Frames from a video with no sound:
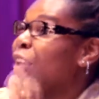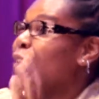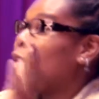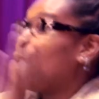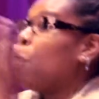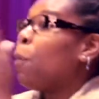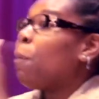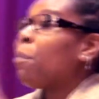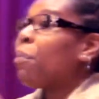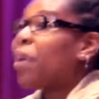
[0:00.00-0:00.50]

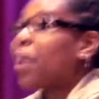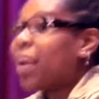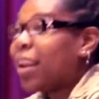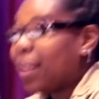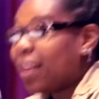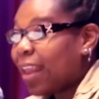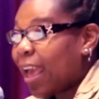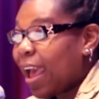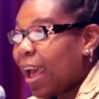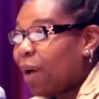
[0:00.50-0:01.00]
Don't bring it
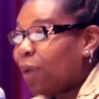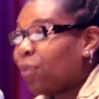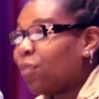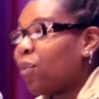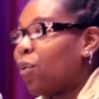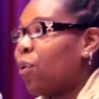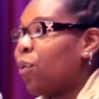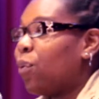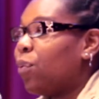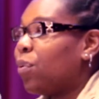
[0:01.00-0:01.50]
in the
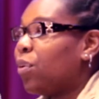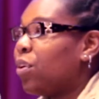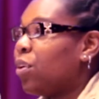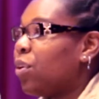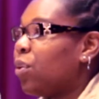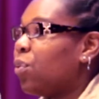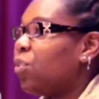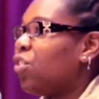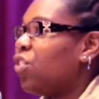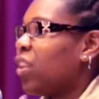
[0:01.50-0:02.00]
household,
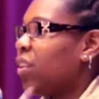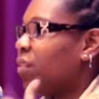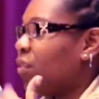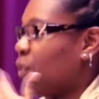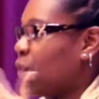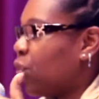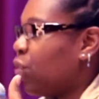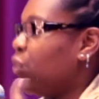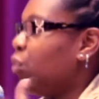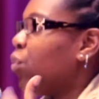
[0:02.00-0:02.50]
just
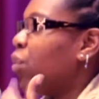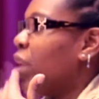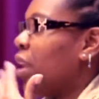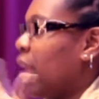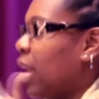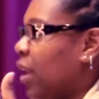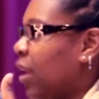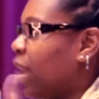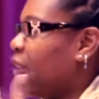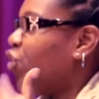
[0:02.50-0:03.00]
so you
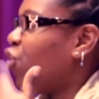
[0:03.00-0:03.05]
can